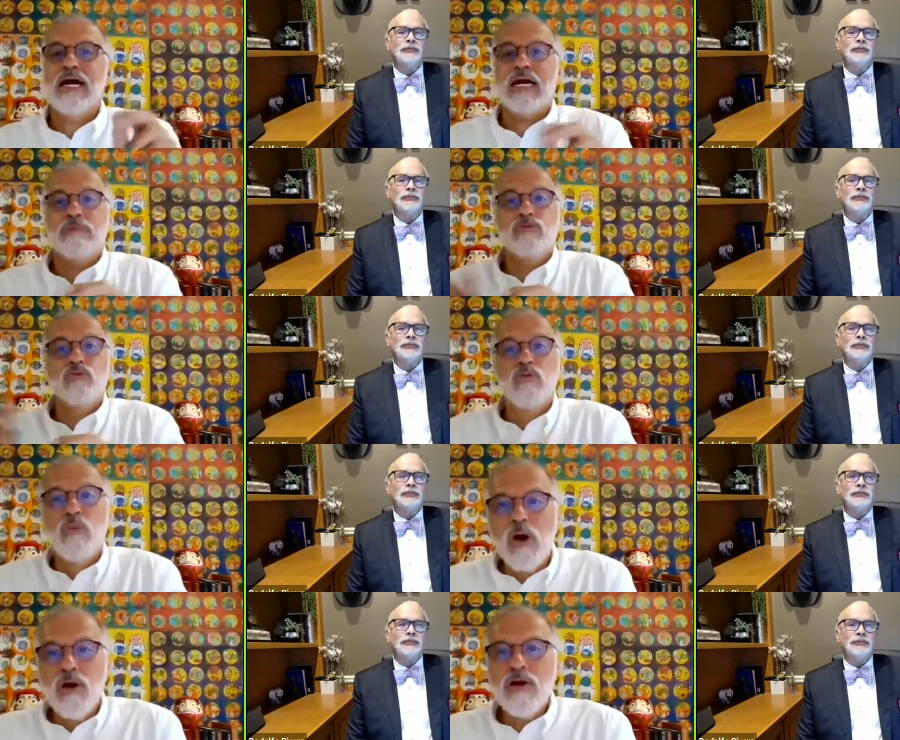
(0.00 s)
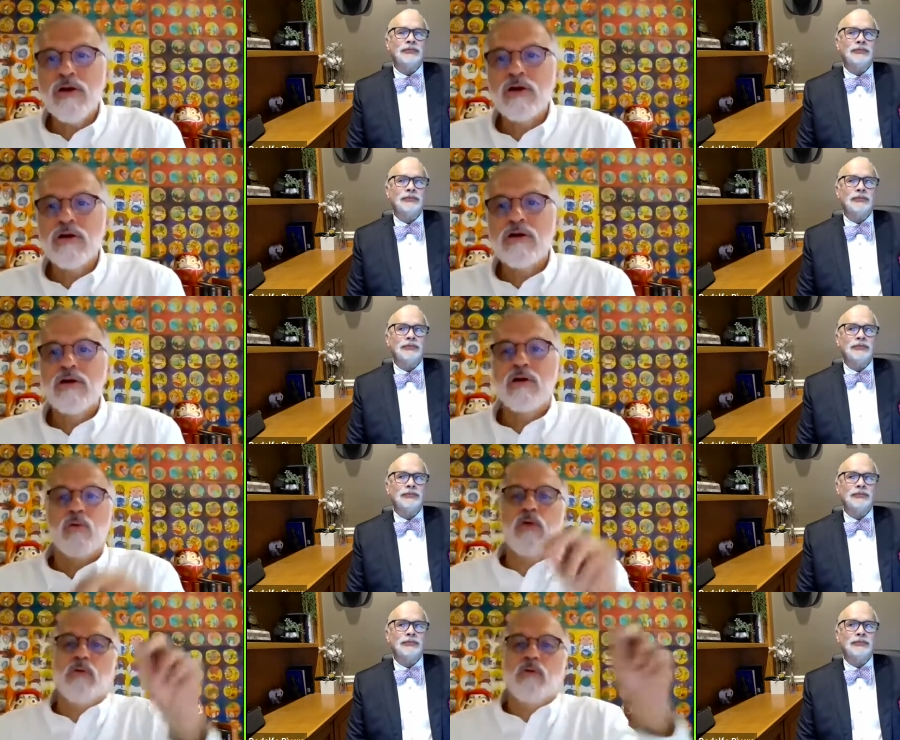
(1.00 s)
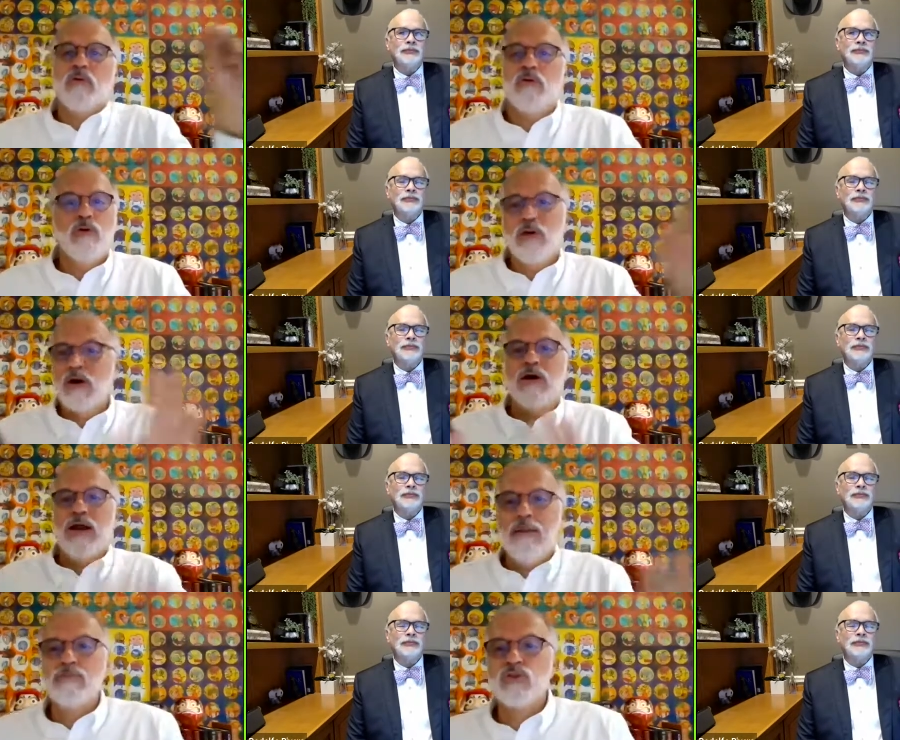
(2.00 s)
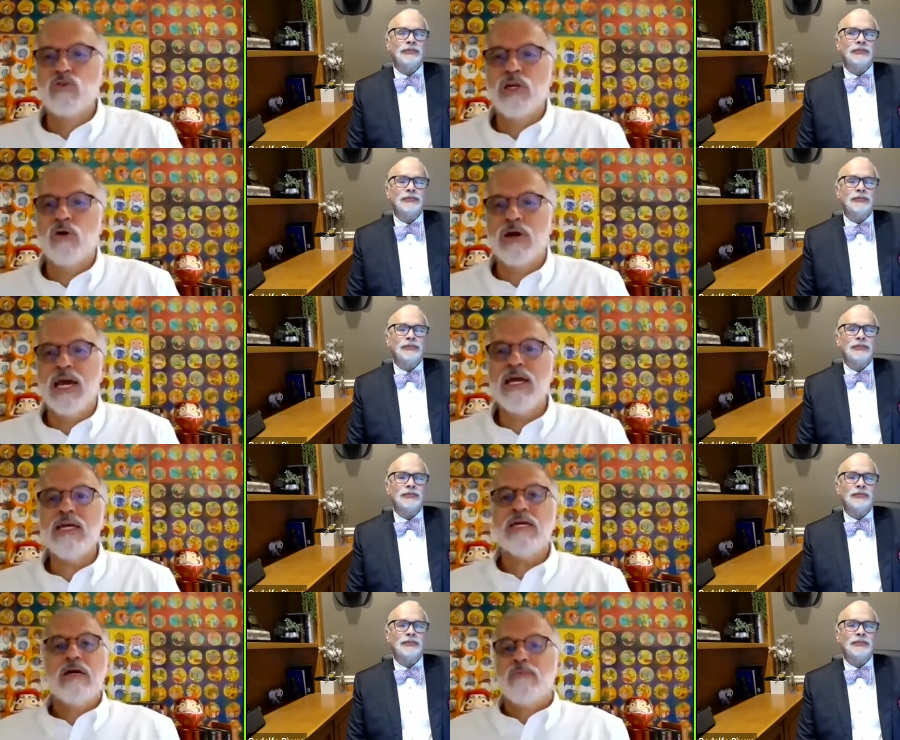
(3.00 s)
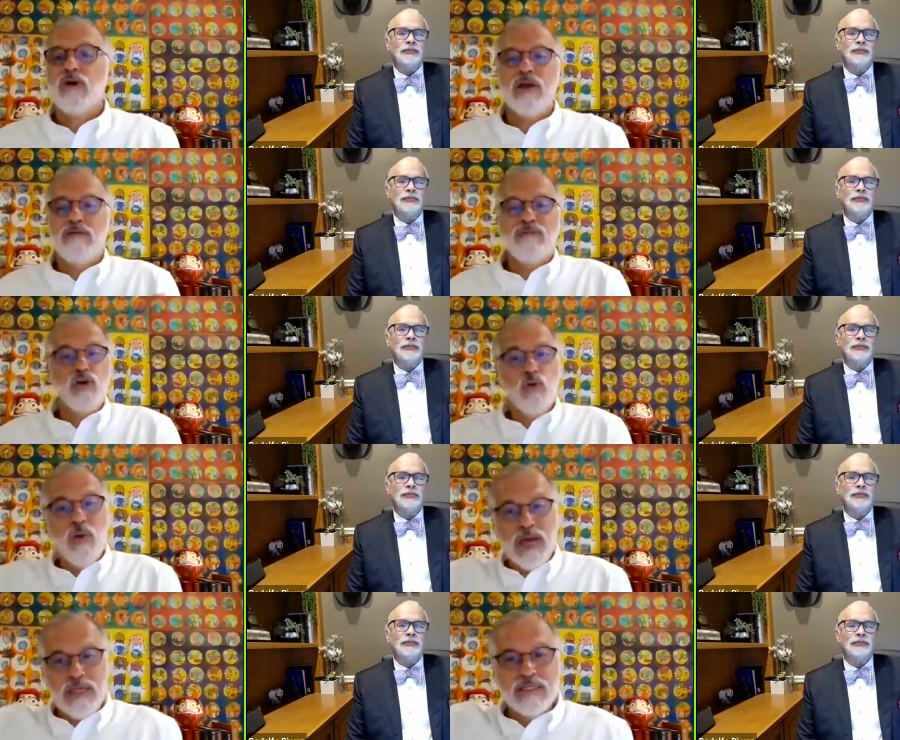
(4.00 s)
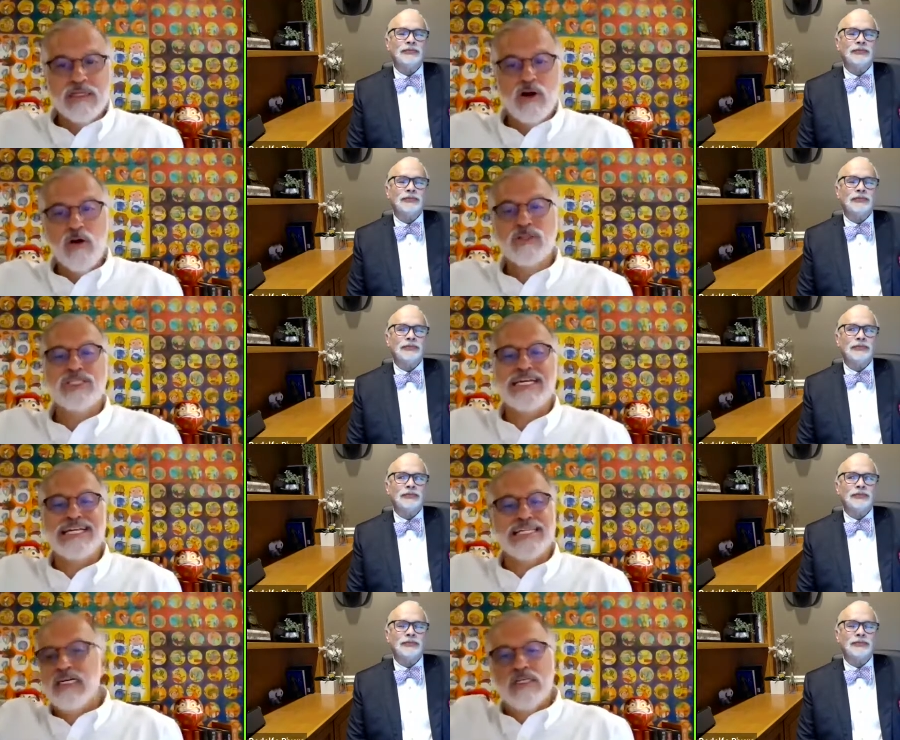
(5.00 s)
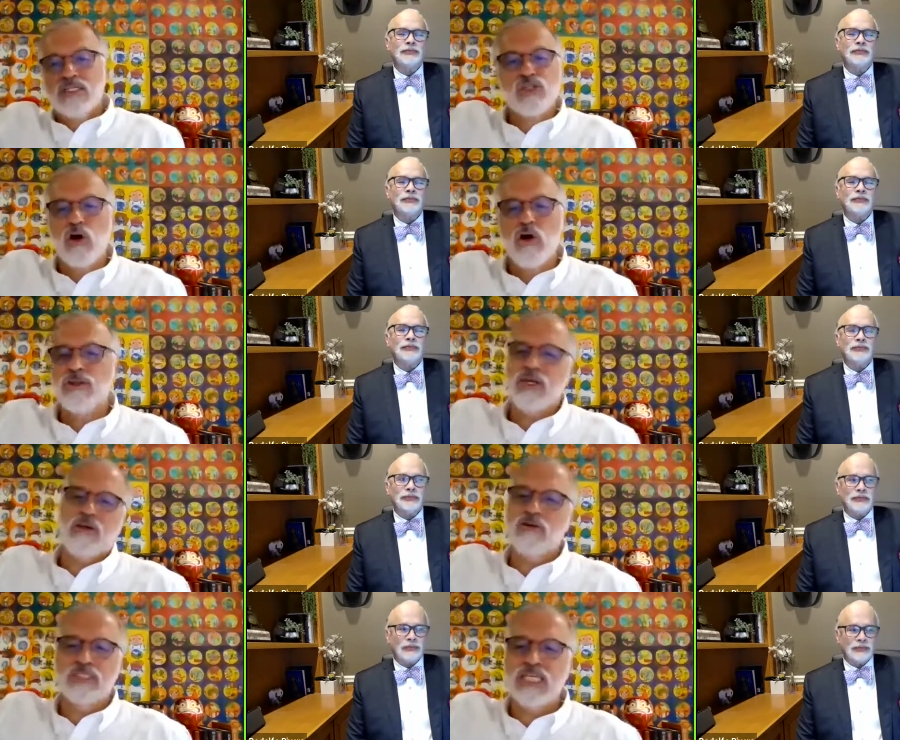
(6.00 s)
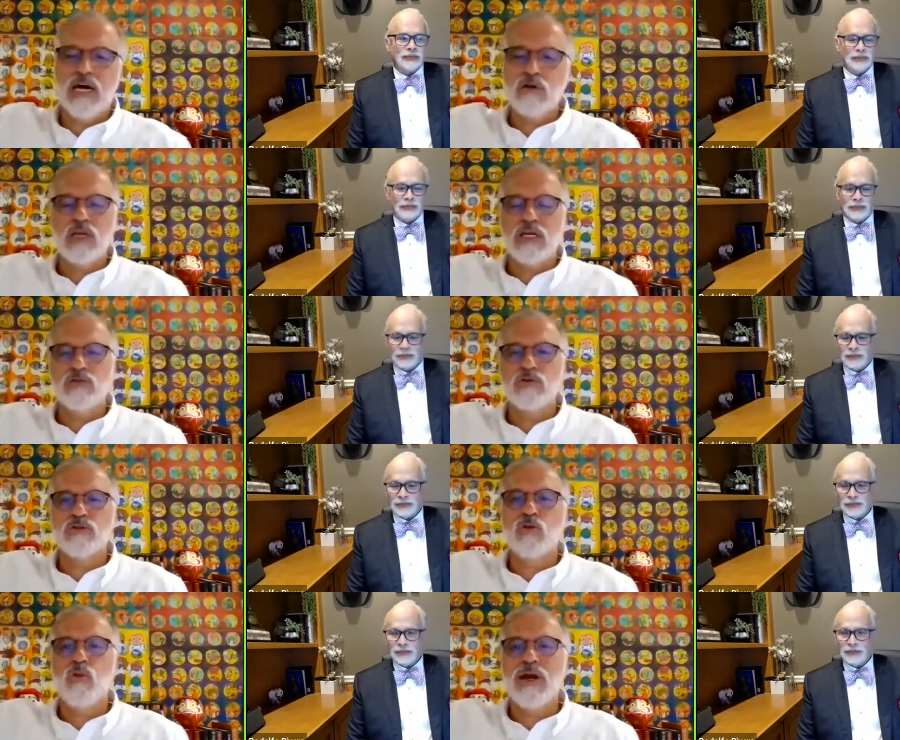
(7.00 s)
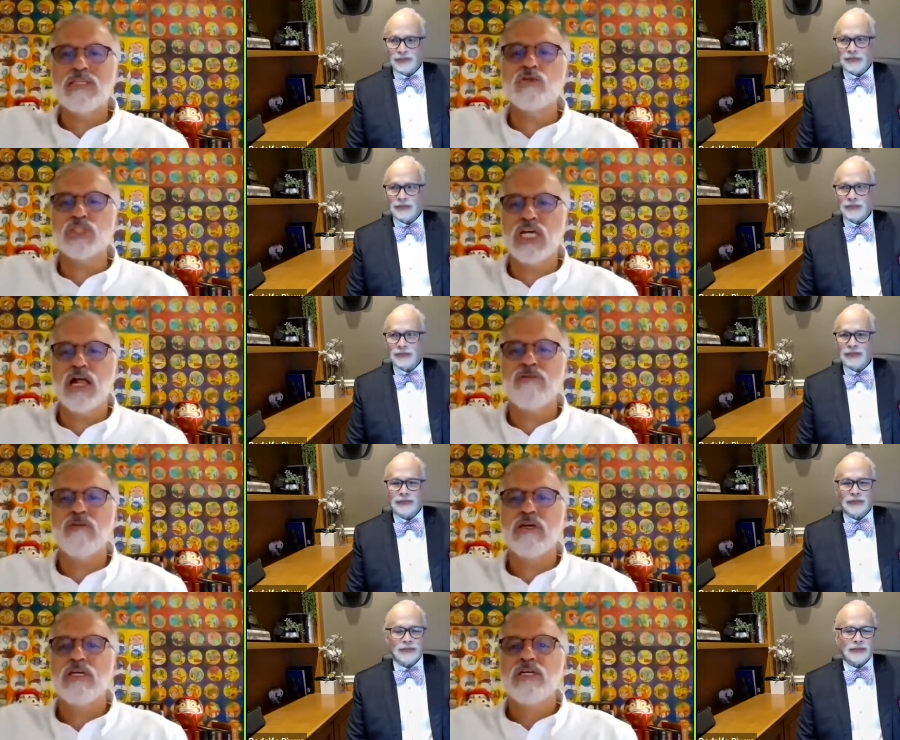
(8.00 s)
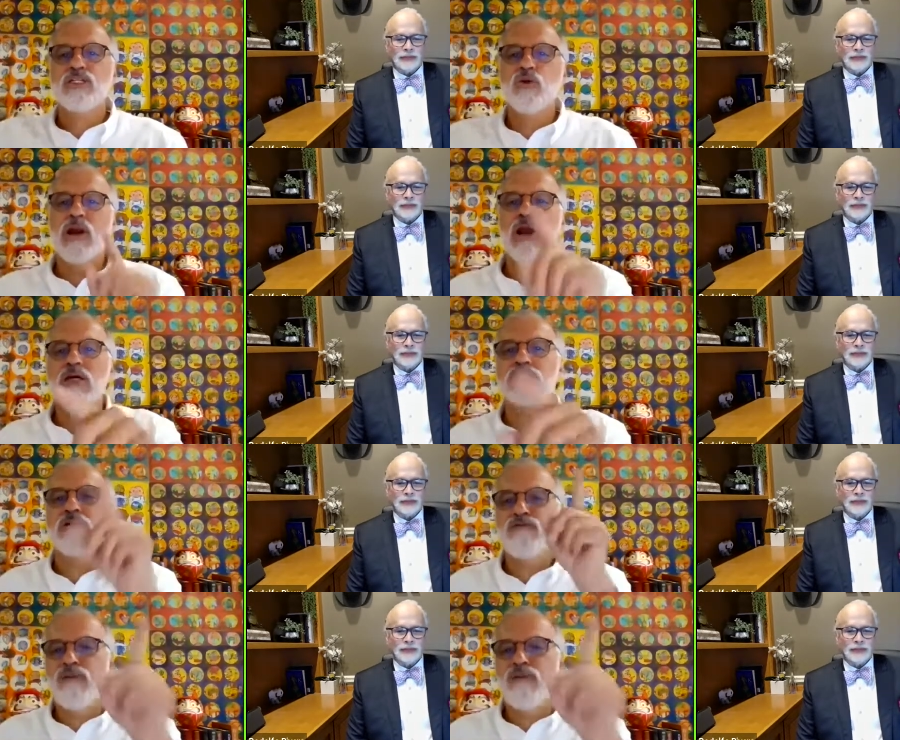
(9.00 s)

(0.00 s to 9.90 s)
Speaker 1: I have to do more, or, or, or, or I'm doing okay. But if you wait until Sunday or Saturday to, to wait yourself, you will lose